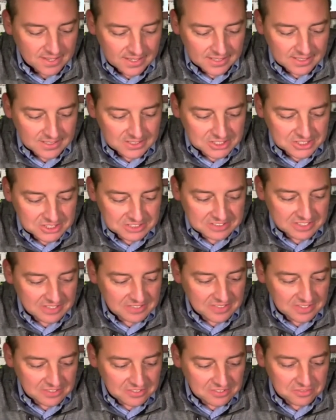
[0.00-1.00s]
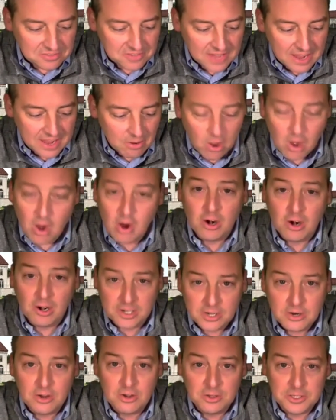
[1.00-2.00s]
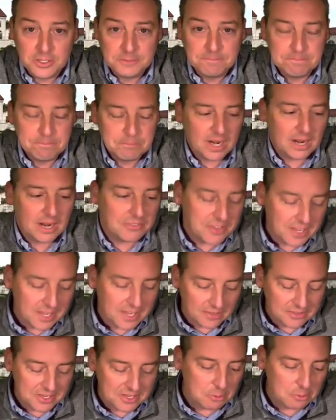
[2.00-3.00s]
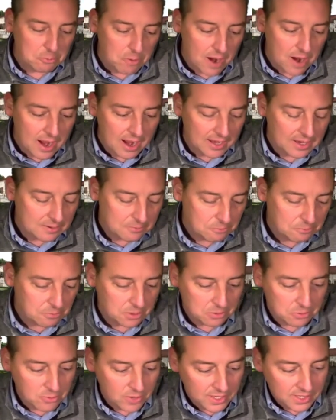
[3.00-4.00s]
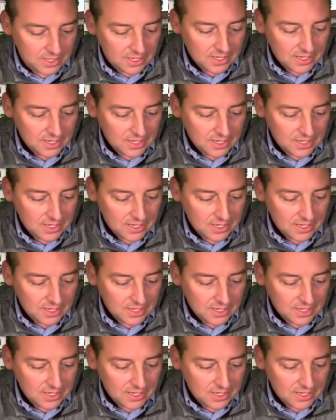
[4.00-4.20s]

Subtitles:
she said, this is now our calling. But I'll tell you why real quick.